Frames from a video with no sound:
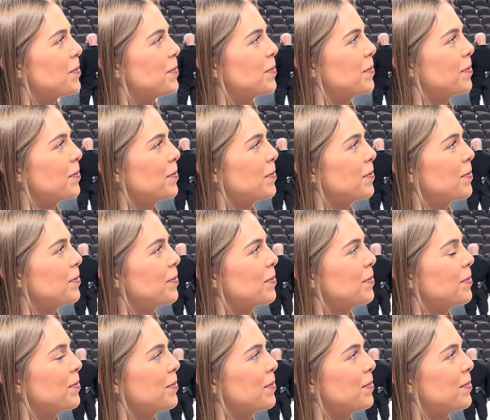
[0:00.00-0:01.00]

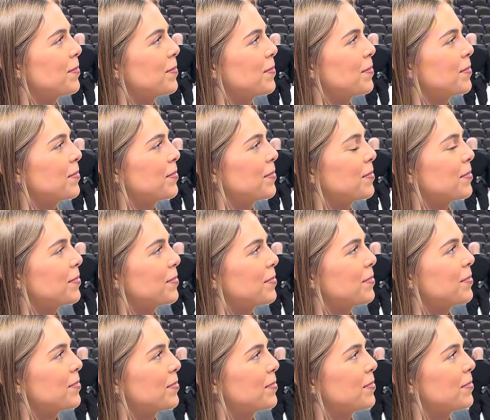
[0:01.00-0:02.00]

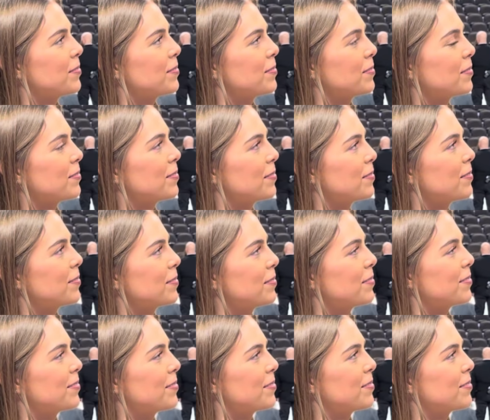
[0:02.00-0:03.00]

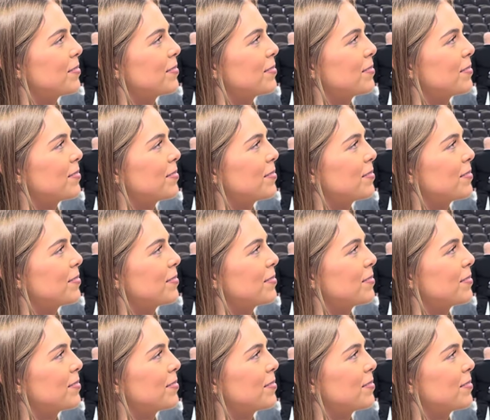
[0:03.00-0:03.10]
The person shown says nothing.